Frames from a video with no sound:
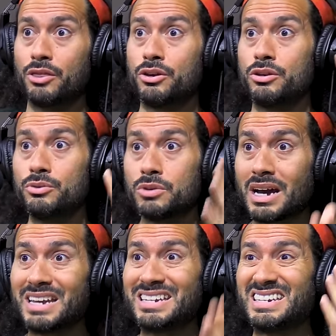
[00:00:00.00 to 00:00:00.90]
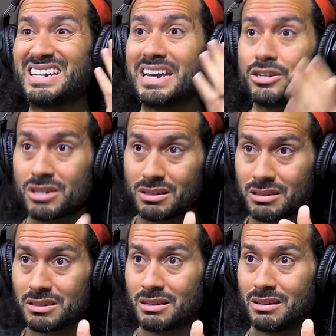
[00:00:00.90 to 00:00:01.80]
the United
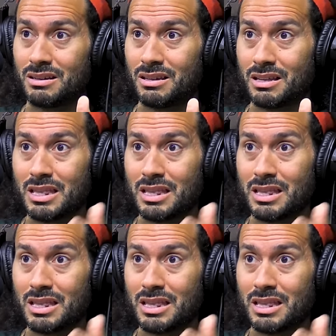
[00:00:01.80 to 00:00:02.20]
Nations. Yeah.